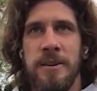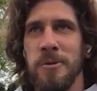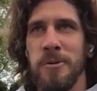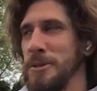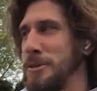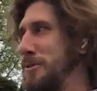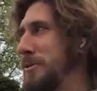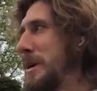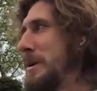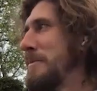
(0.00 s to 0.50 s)

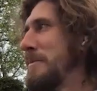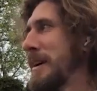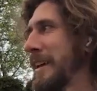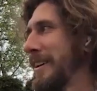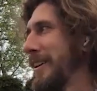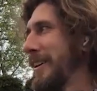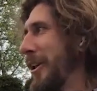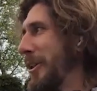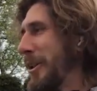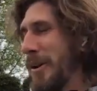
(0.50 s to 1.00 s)
was dreaming.
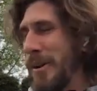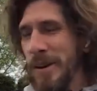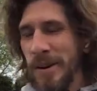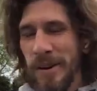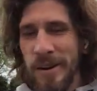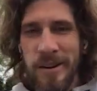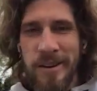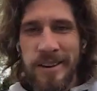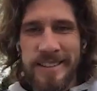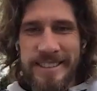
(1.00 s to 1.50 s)

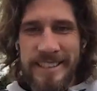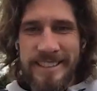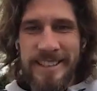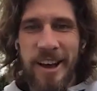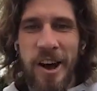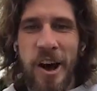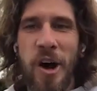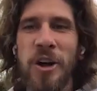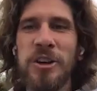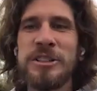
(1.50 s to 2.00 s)
Only that
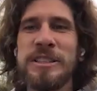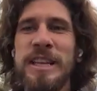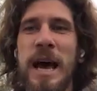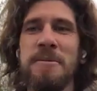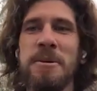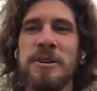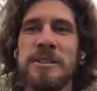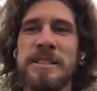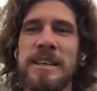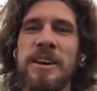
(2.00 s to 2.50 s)
all the
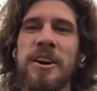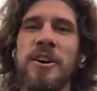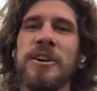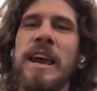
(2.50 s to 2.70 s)
time I was thinking,